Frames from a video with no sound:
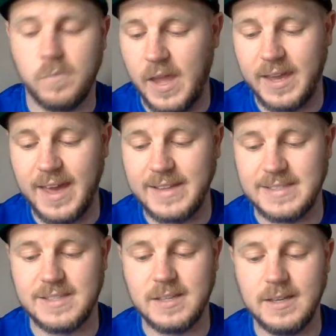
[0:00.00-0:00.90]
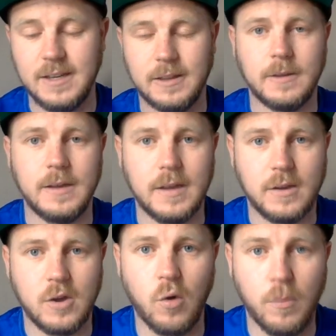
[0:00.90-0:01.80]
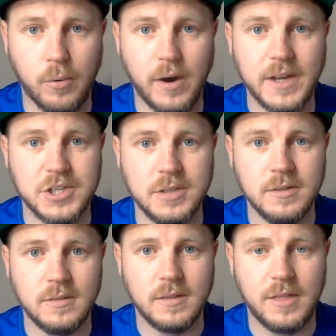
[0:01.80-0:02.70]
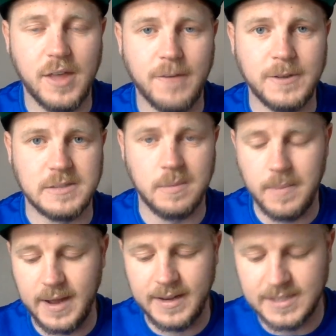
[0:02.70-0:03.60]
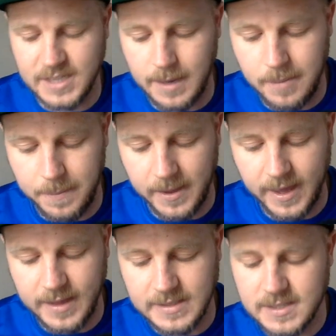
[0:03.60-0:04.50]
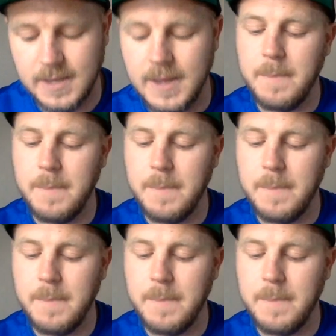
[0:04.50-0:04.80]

against the corporation that Vince McMahon has come up against.